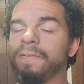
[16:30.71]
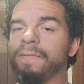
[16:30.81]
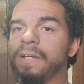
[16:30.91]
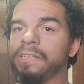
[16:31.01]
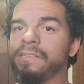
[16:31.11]

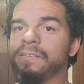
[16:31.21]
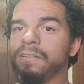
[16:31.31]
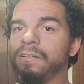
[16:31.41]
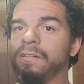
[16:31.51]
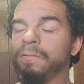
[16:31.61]
That's
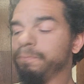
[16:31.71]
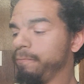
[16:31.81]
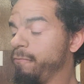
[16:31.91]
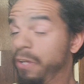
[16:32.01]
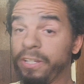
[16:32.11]
the
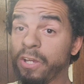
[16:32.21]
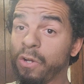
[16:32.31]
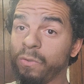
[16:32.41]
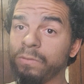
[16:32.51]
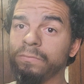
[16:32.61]

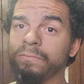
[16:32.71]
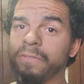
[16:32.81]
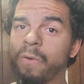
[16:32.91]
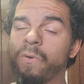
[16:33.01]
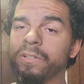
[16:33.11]
video
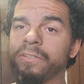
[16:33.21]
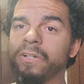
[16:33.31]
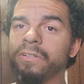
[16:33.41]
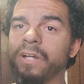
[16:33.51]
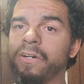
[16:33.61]
that I wanted to show
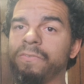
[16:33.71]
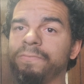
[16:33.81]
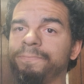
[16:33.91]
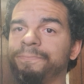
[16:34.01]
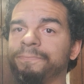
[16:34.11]
y'all.
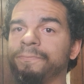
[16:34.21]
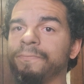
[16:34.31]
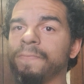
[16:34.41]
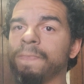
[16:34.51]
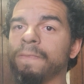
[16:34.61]

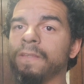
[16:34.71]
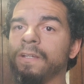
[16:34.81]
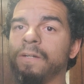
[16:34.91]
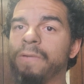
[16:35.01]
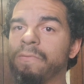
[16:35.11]

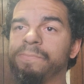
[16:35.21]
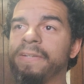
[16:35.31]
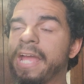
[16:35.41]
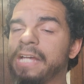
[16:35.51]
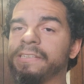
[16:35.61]
People have been
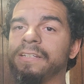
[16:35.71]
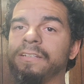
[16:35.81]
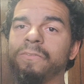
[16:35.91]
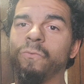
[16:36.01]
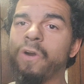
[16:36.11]

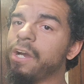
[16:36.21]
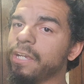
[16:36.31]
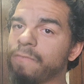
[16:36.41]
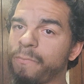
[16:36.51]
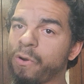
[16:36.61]
asking where I
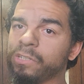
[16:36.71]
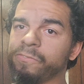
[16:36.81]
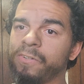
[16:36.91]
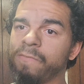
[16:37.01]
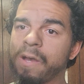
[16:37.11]
get my parts
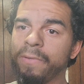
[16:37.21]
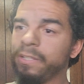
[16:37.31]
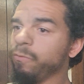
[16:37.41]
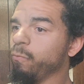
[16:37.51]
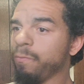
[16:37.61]
from. I've
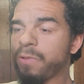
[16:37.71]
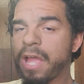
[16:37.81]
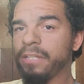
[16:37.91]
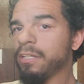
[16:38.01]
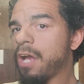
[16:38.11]
been
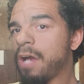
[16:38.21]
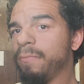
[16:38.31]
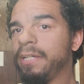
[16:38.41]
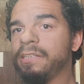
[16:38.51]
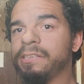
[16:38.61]
replying to
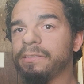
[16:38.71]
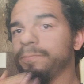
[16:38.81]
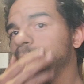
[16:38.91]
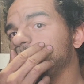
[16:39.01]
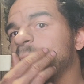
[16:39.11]
comments.
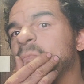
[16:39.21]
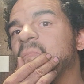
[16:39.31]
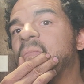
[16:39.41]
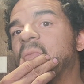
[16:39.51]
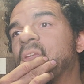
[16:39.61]

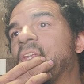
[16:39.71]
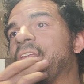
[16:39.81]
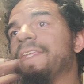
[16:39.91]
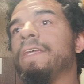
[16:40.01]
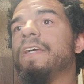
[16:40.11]

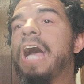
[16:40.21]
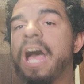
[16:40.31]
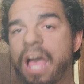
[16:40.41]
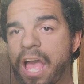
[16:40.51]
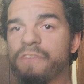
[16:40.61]

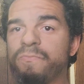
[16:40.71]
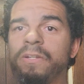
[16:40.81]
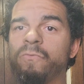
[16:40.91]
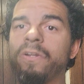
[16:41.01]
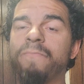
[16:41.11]
I have
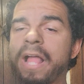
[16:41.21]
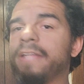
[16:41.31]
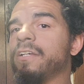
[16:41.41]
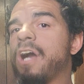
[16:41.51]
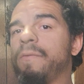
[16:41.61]
been
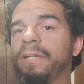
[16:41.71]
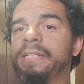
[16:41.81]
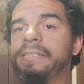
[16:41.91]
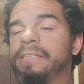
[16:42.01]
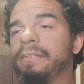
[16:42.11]
replying to
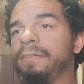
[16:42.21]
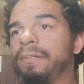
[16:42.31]
comments.